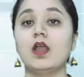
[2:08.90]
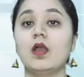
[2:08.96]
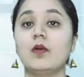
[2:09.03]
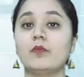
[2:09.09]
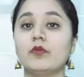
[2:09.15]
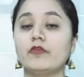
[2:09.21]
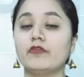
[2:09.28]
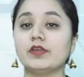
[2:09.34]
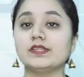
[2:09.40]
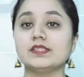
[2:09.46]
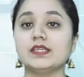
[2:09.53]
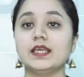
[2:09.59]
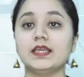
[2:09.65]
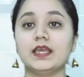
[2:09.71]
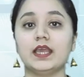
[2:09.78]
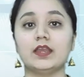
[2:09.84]
Professor
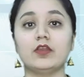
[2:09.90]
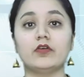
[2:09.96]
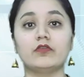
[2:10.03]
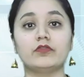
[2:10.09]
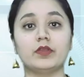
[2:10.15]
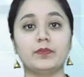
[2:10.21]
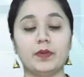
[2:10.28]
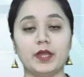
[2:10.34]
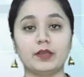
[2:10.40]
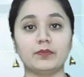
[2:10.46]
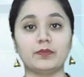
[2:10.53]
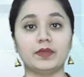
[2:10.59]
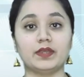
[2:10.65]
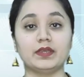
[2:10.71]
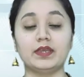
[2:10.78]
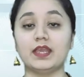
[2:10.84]
and Head of
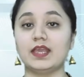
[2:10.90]
Department,